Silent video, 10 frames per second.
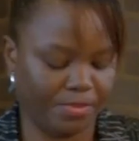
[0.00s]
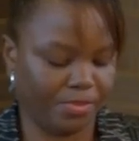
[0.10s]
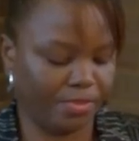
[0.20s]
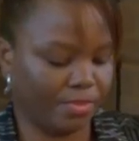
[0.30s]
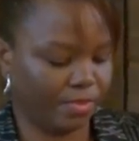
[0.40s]

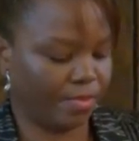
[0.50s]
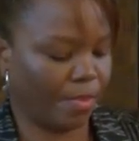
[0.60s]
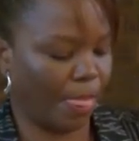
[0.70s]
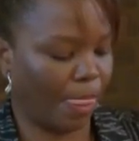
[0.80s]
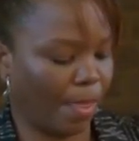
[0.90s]

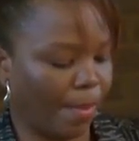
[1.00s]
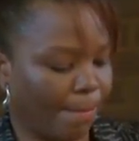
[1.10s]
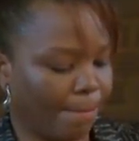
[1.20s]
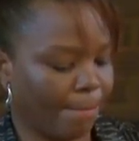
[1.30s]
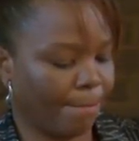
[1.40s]

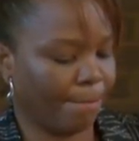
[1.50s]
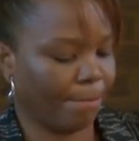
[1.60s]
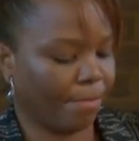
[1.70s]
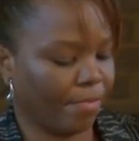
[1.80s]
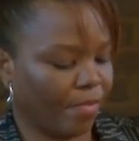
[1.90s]

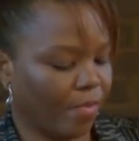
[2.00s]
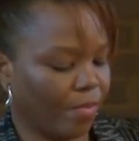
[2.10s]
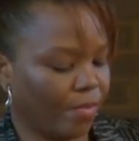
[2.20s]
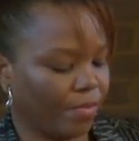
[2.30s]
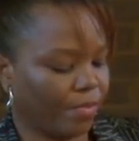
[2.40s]

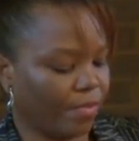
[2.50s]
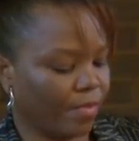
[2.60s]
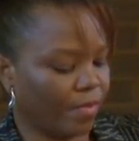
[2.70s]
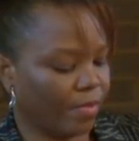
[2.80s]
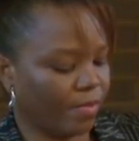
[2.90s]

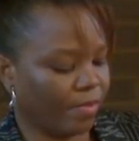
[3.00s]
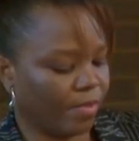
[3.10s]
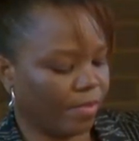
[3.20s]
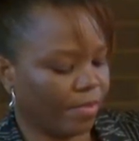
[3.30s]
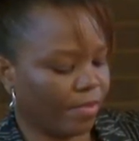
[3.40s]

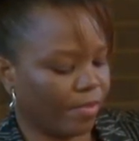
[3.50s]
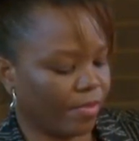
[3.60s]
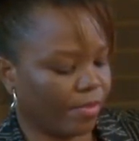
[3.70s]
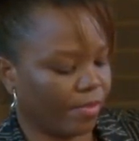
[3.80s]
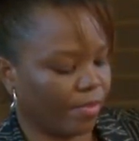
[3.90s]
Nothing is said.